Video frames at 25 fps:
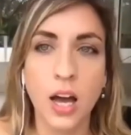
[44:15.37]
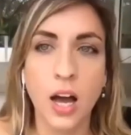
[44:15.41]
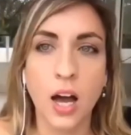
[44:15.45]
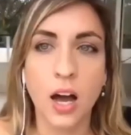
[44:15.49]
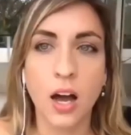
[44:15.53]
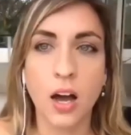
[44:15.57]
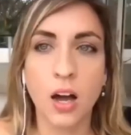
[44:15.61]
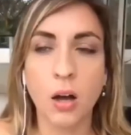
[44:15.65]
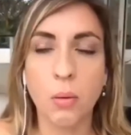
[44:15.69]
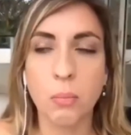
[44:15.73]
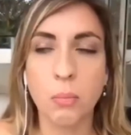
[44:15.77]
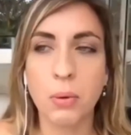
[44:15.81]

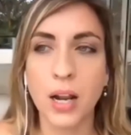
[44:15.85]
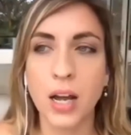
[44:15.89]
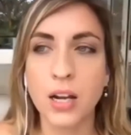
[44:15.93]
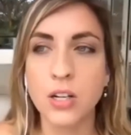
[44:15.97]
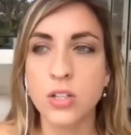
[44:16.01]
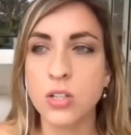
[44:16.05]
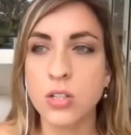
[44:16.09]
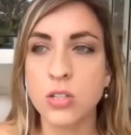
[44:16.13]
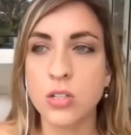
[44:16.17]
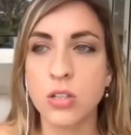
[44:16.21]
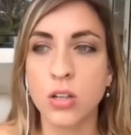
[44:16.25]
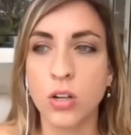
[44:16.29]
Uh, but I
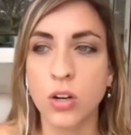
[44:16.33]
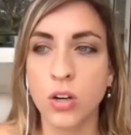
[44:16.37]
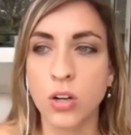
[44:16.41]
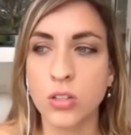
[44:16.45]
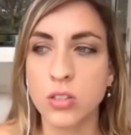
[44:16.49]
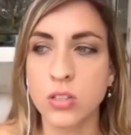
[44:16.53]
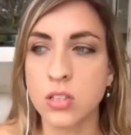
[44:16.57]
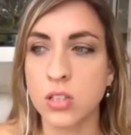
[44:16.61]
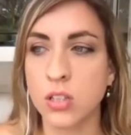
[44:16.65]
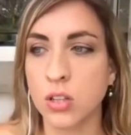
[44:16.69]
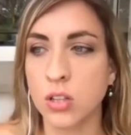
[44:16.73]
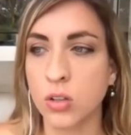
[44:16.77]
just learned
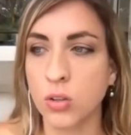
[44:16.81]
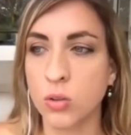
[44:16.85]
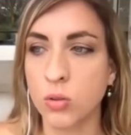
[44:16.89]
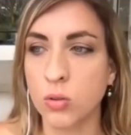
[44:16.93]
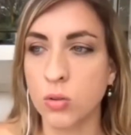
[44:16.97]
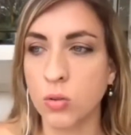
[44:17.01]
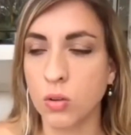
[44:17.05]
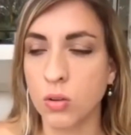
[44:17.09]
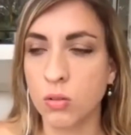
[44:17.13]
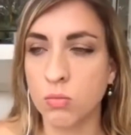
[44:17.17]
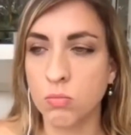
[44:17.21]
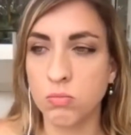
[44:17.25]

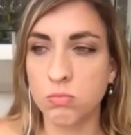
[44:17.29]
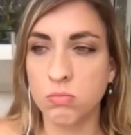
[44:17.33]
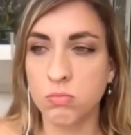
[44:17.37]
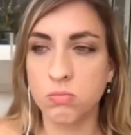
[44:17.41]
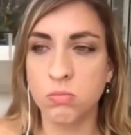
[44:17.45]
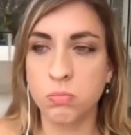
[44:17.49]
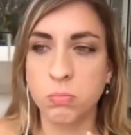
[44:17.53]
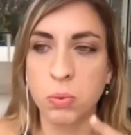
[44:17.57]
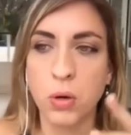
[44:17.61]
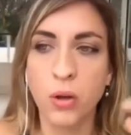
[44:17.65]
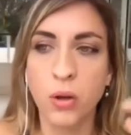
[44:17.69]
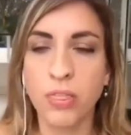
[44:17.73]
to
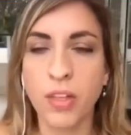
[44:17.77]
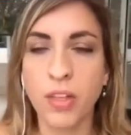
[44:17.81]
put